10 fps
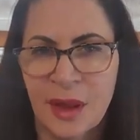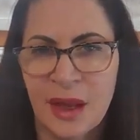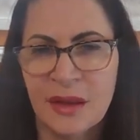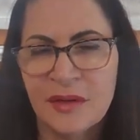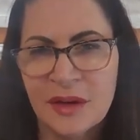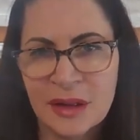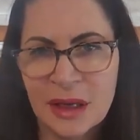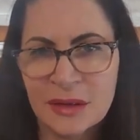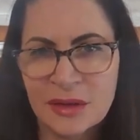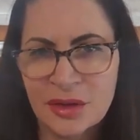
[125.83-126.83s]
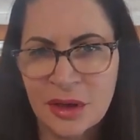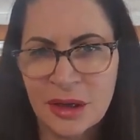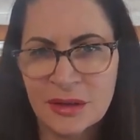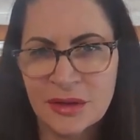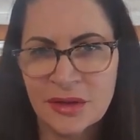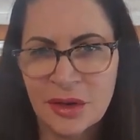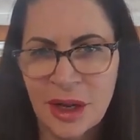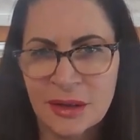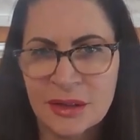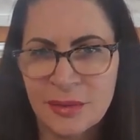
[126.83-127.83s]
And the thing that stood
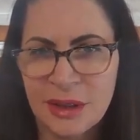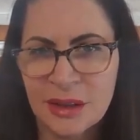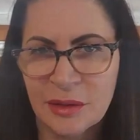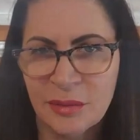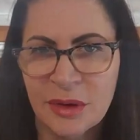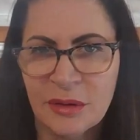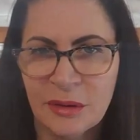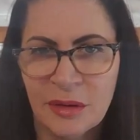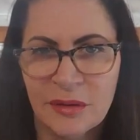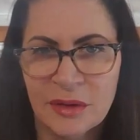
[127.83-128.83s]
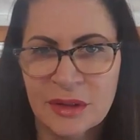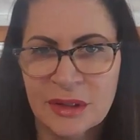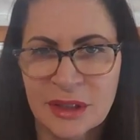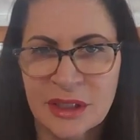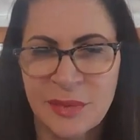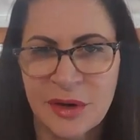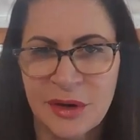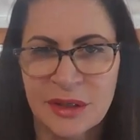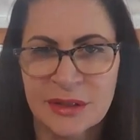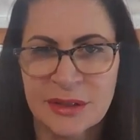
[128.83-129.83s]
out to me in the middle of this
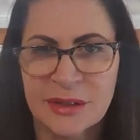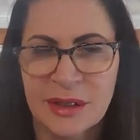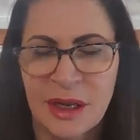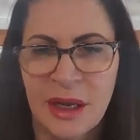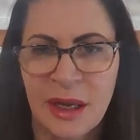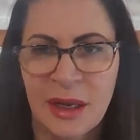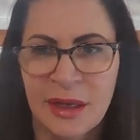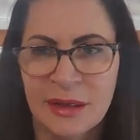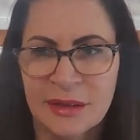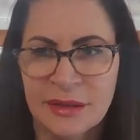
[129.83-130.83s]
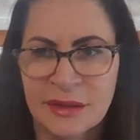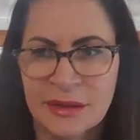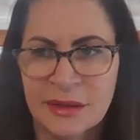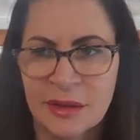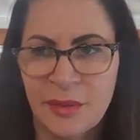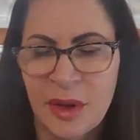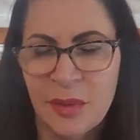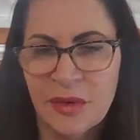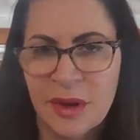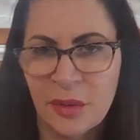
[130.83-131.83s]
experience is the
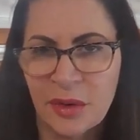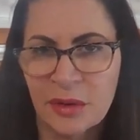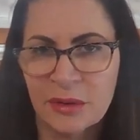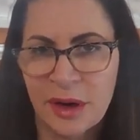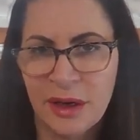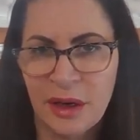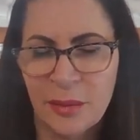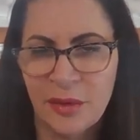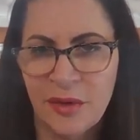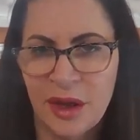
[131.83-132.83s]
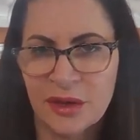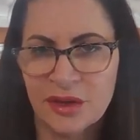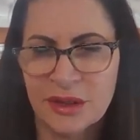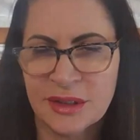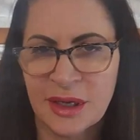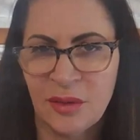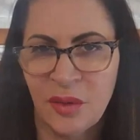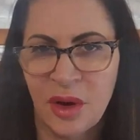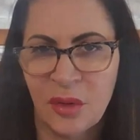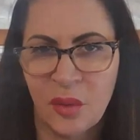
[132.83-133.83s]
people that were lining up on the edge of the
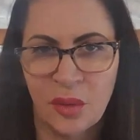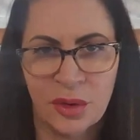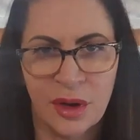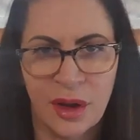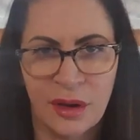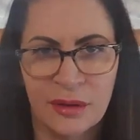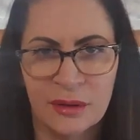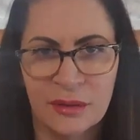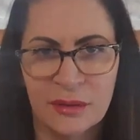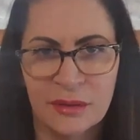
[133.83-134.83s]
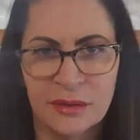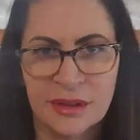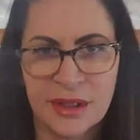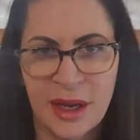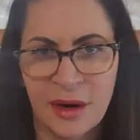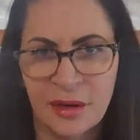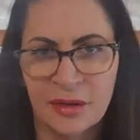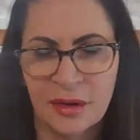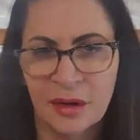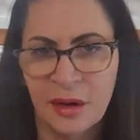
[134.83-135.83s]
sidewalk were not scared.